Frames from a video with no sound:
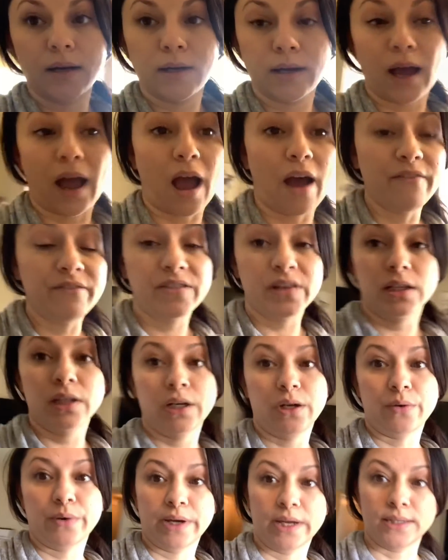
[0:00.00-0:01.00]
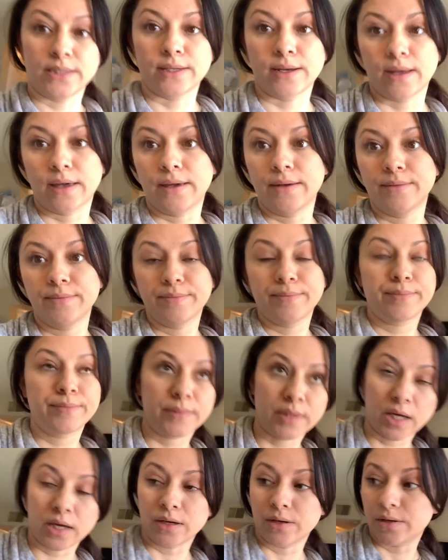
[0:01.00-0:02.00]
I'm feeling okay today,
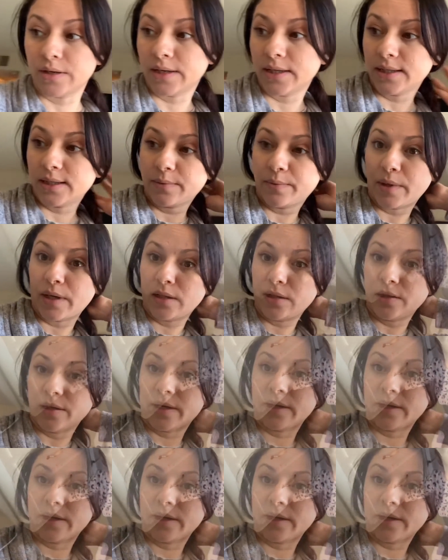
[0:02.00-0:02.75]
thank goodness. But look at